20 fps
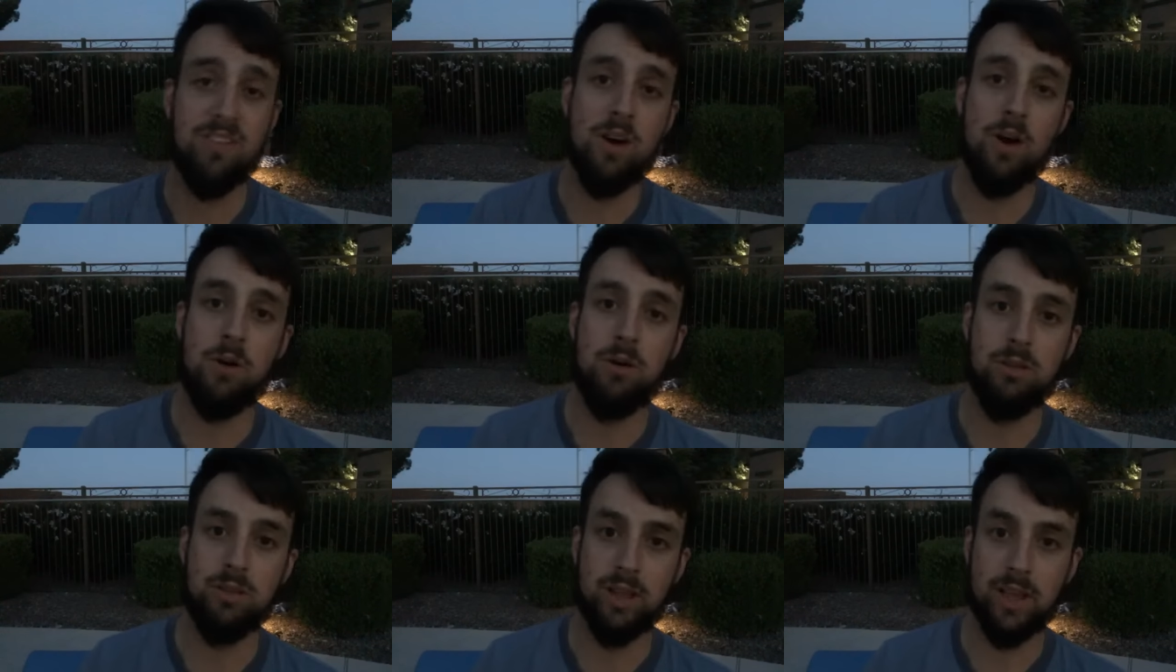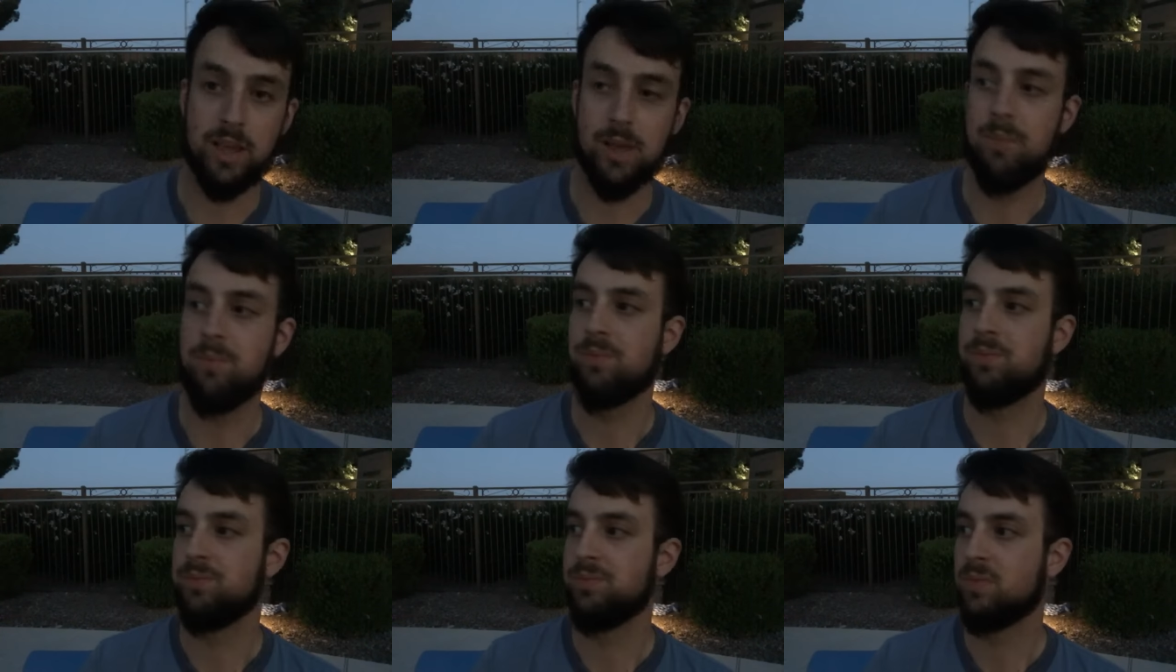only,
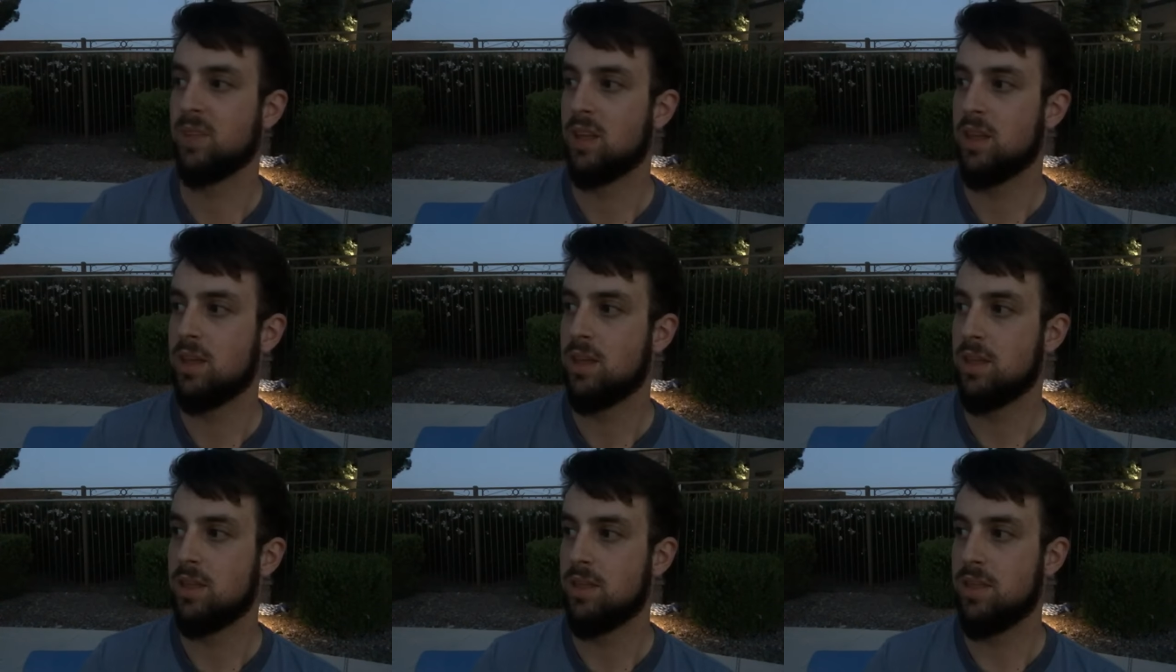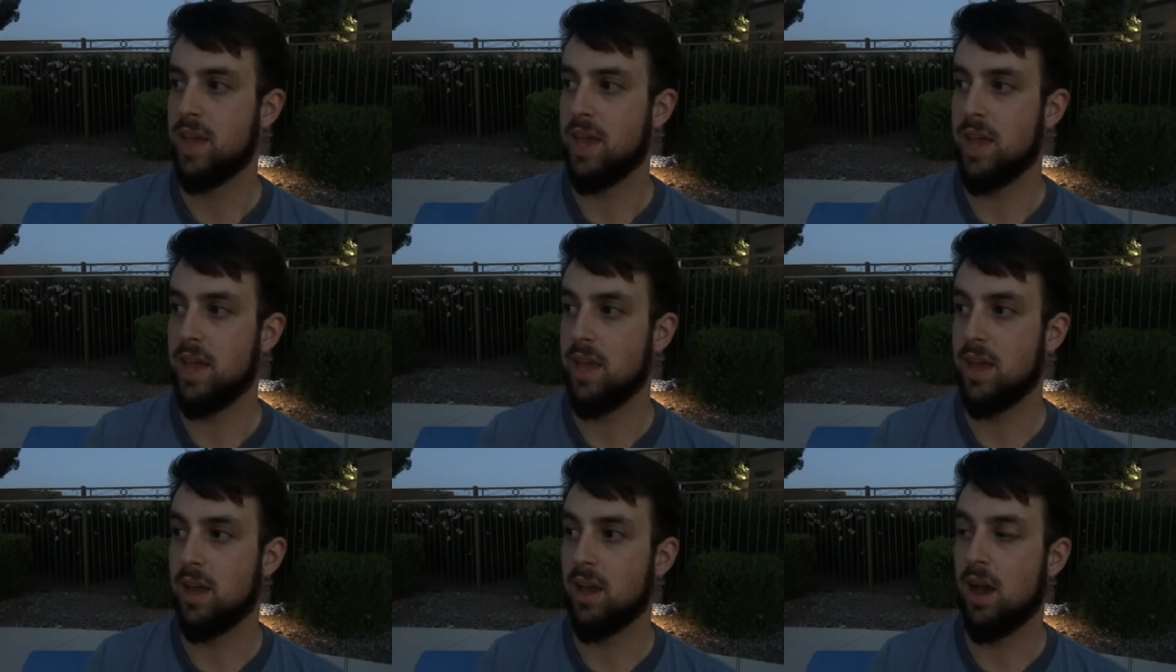
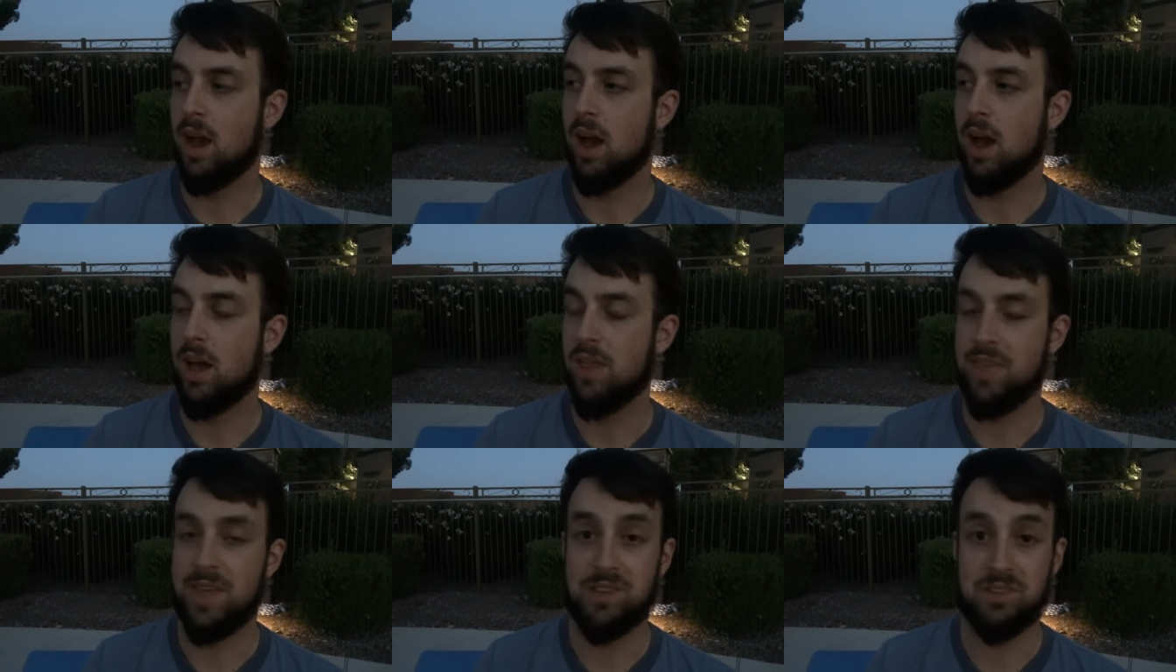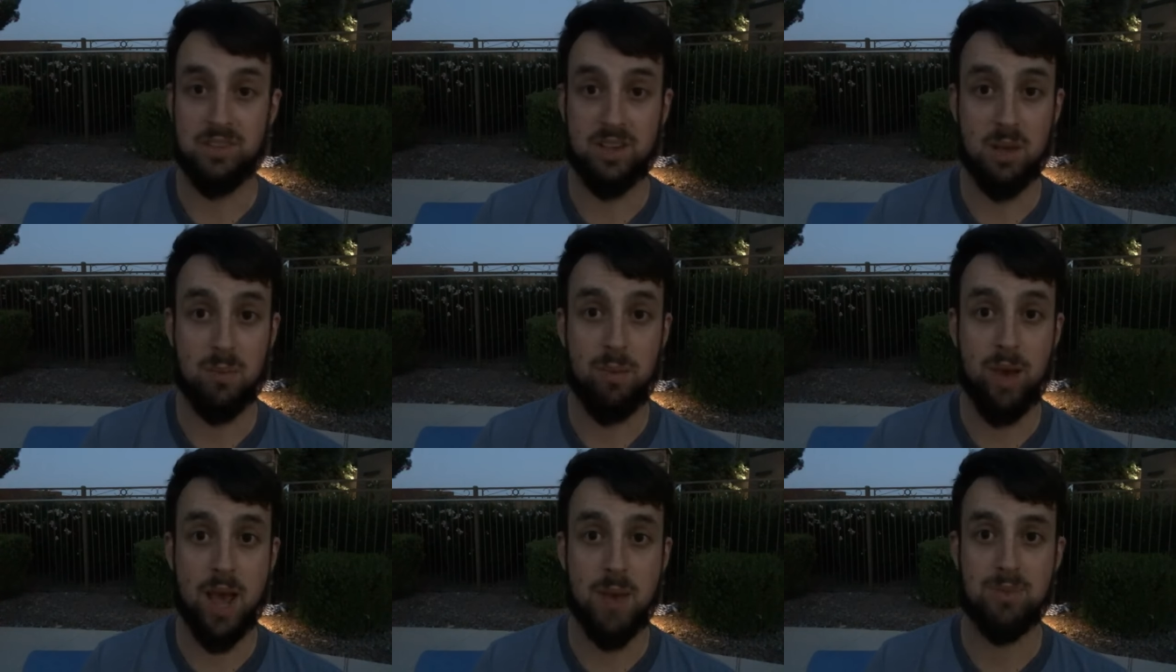they uh, they
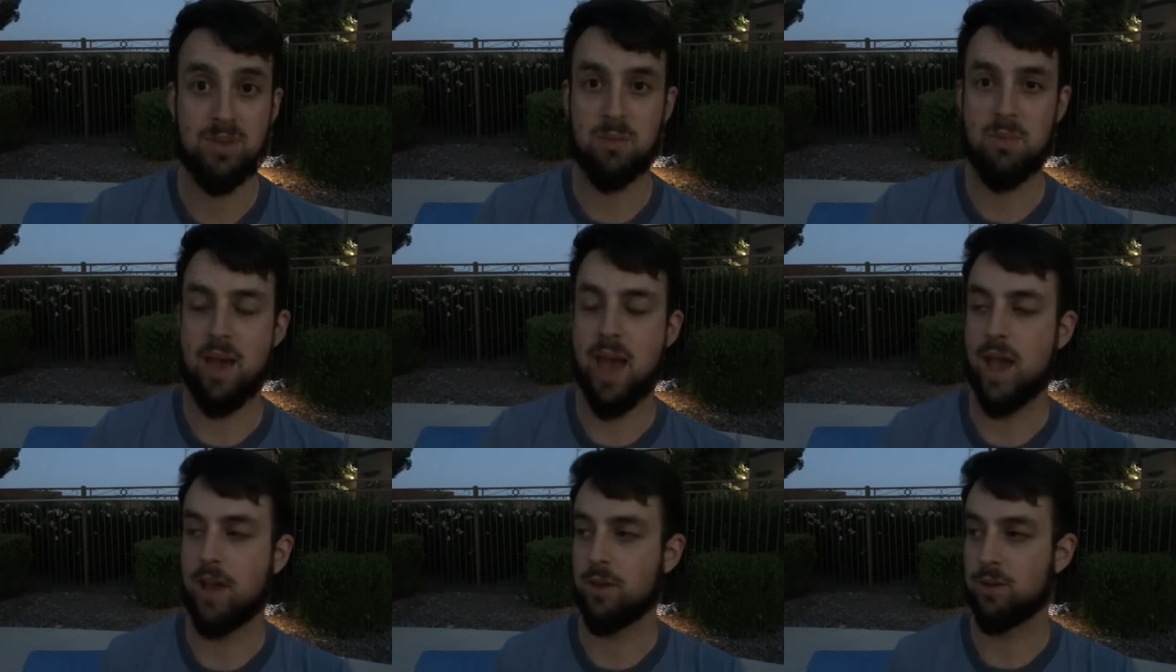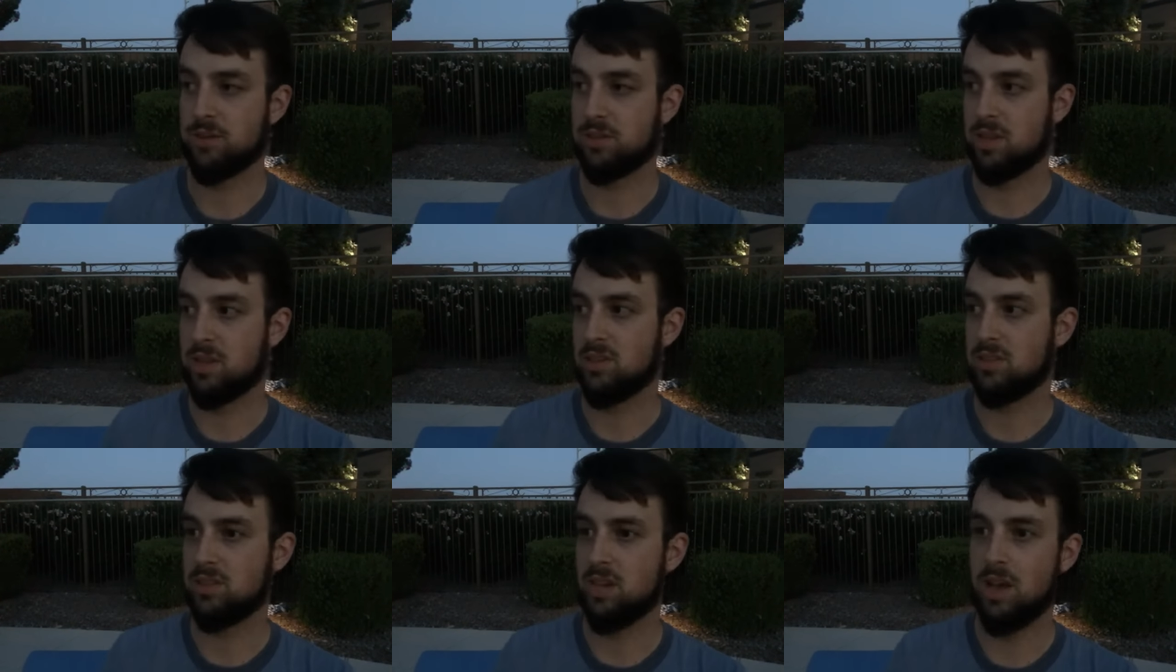sell pipe tobaccos.
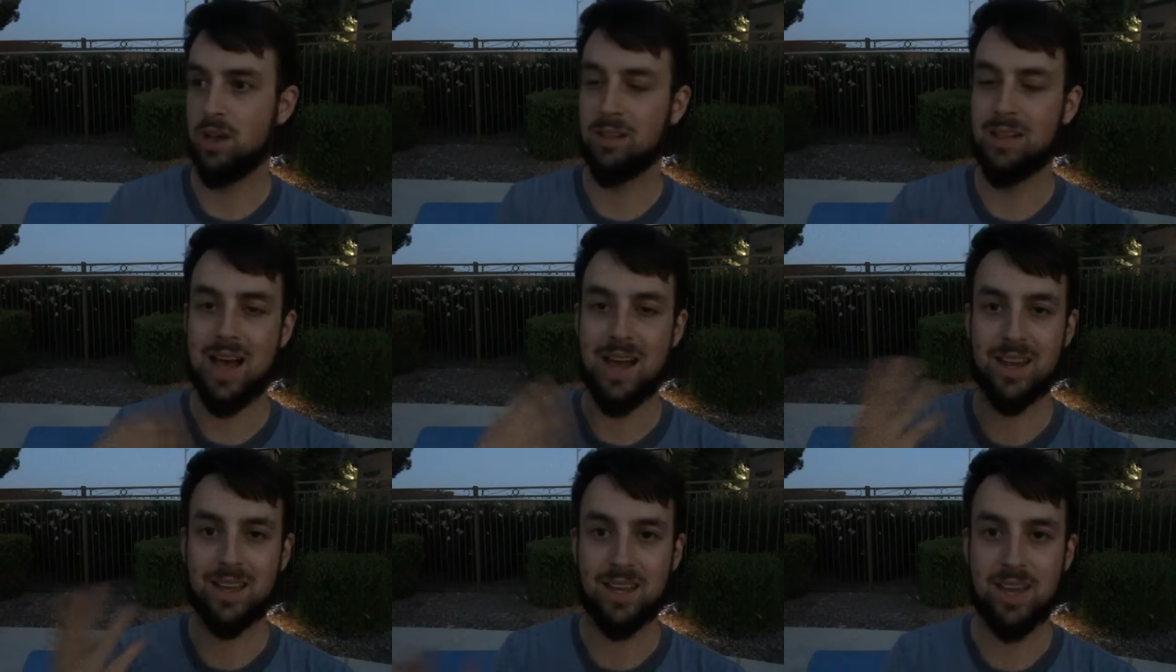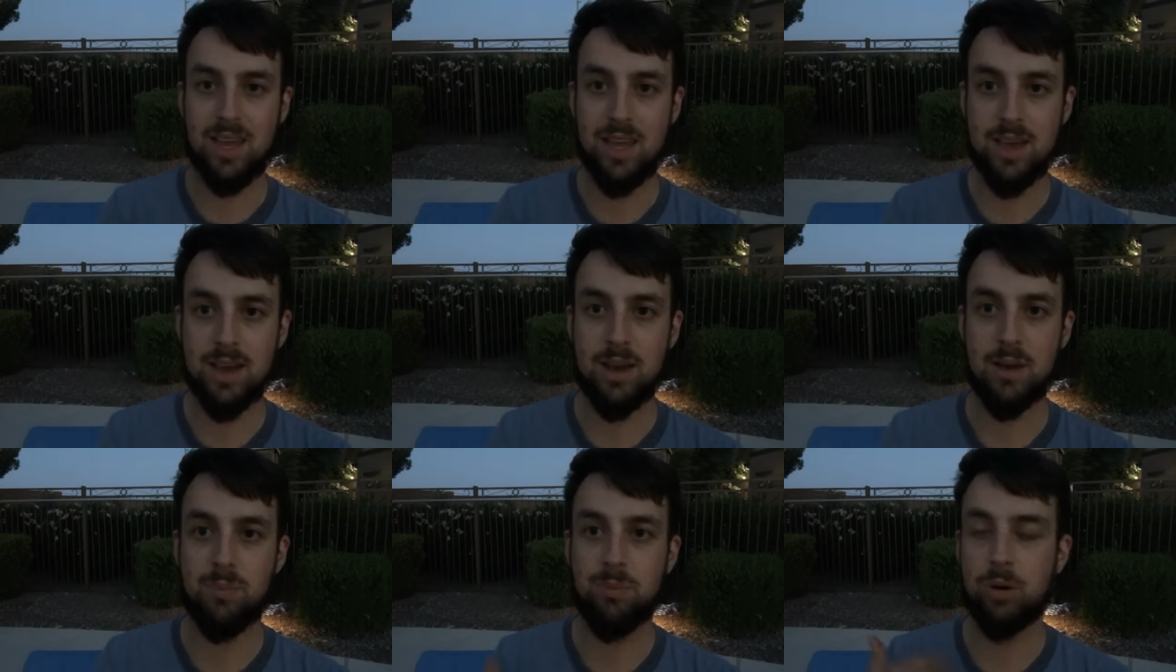They sell a lot
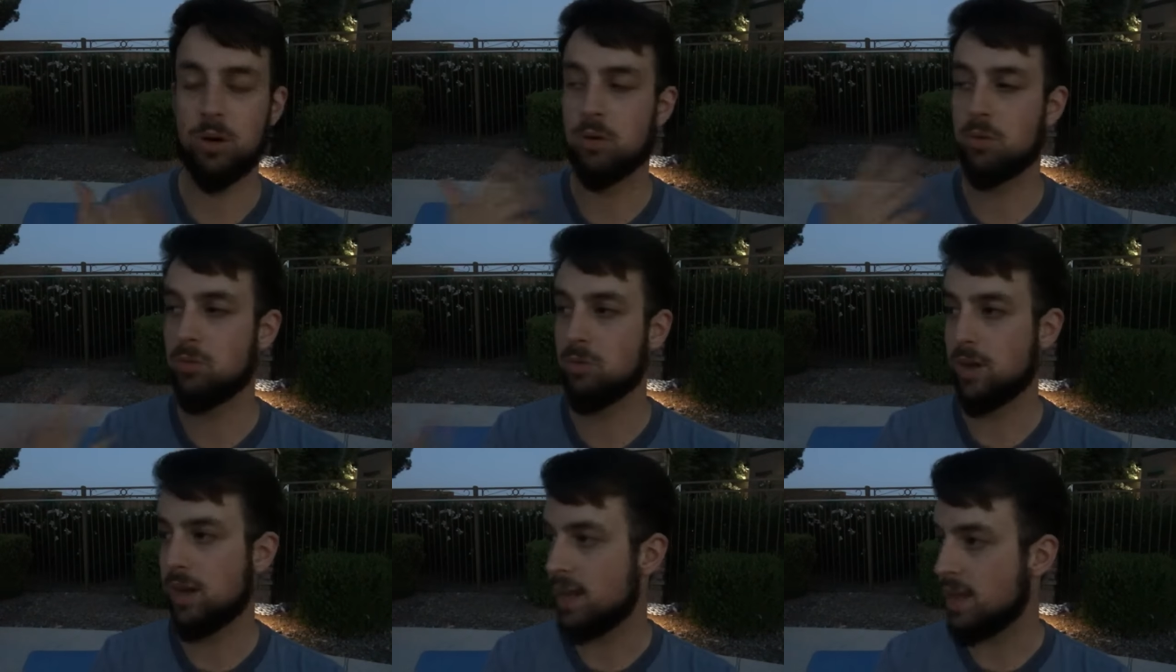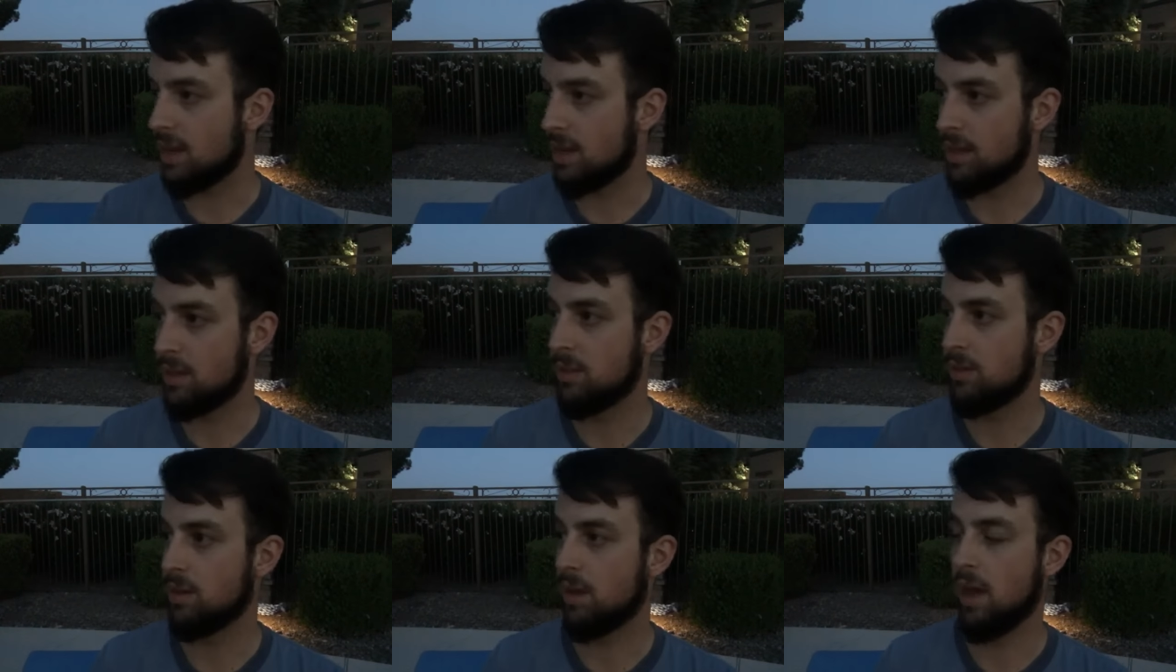Kia,
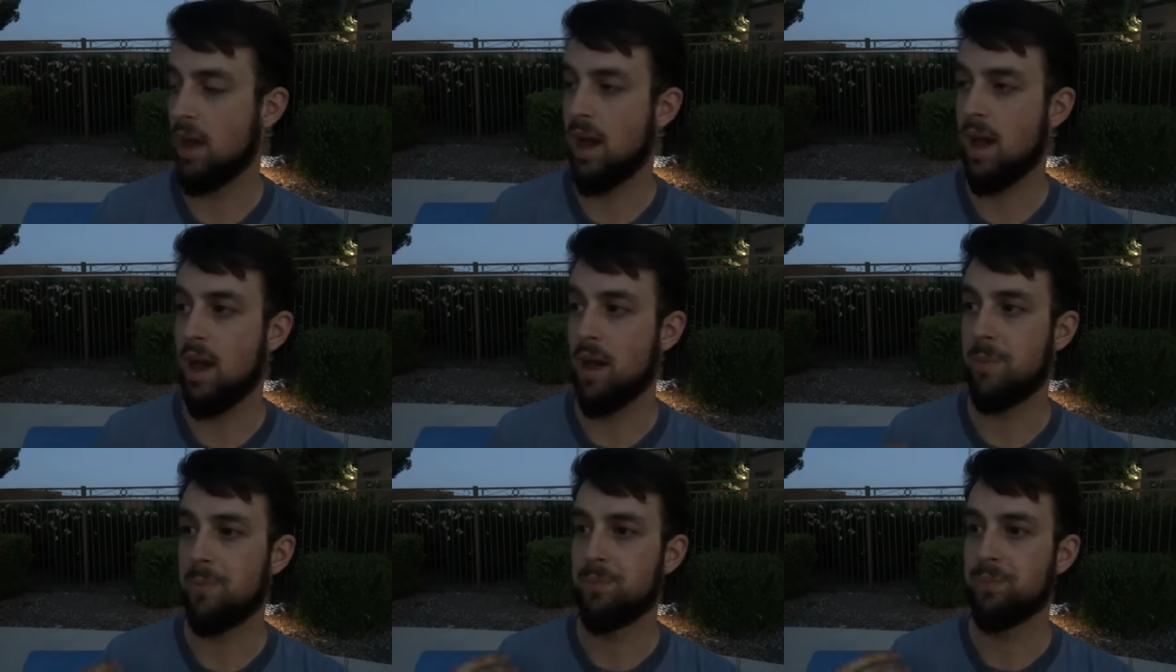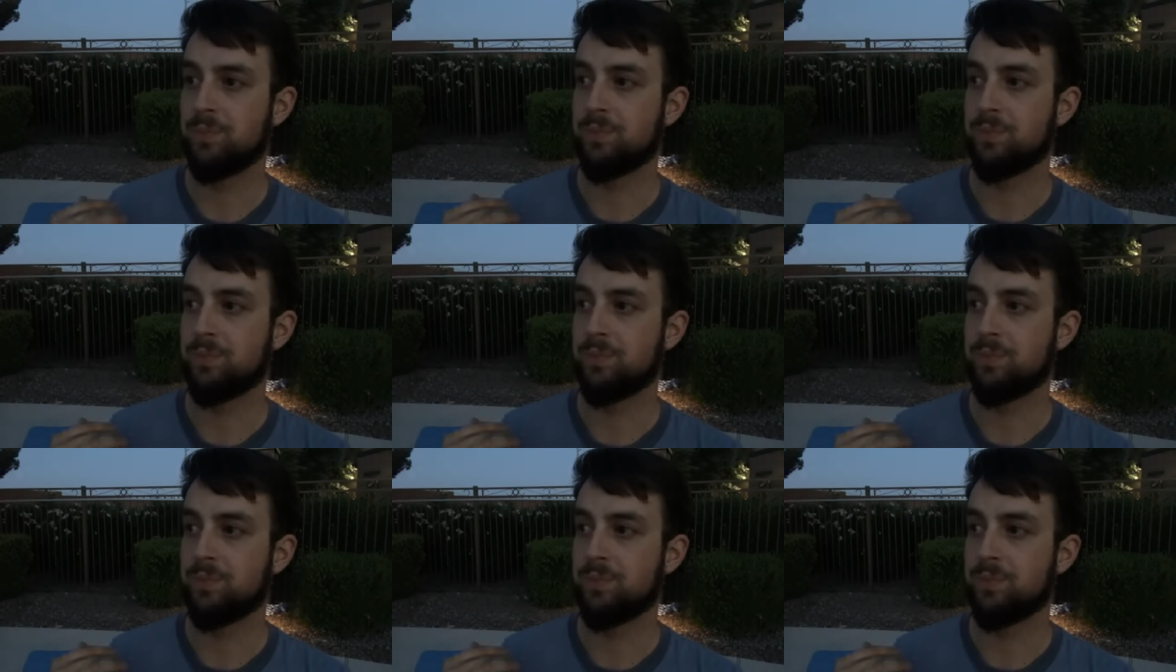Perique, uh,